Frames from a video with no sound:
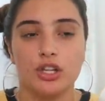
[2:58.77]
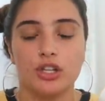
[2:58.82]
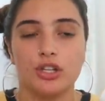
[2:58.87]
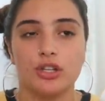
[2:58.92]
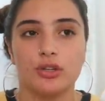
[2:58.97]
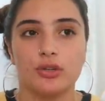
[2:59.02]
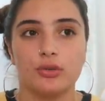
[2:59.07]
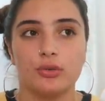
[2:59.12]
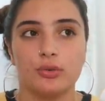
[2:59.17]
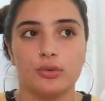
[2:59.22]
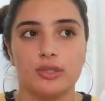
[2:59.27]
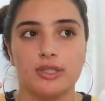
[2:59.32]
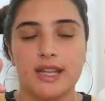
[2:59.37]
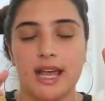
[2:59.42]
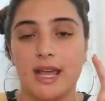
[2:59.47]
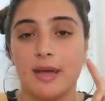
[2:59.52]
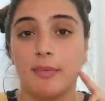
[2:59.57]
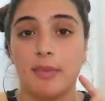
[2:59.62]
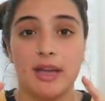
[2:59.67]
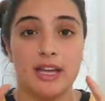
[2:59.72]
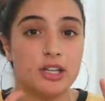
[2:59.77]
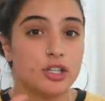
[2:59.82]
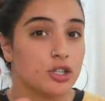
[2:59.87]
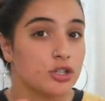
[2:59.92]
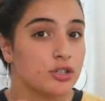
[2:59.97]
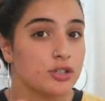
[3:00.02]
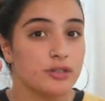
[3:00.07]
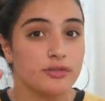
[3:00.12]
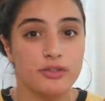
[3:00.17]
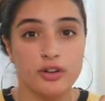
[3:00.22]
You take
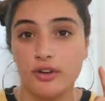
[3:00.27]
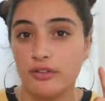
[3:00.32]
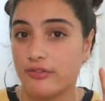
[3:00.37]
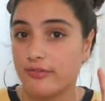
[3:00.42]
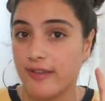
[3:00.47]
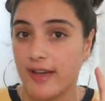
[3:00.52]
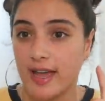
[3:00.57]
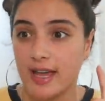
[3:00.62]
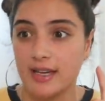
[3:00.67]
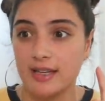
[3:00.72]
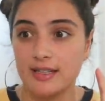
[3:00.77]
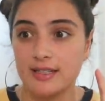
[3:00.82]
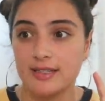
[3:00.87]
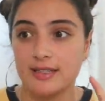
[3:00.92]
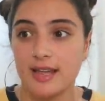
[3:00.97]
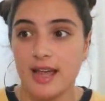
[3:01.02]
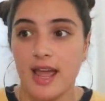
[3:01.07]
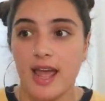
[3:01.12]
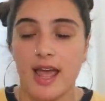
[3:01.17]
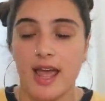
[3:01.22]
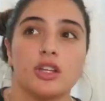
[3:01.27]
pictures of your face.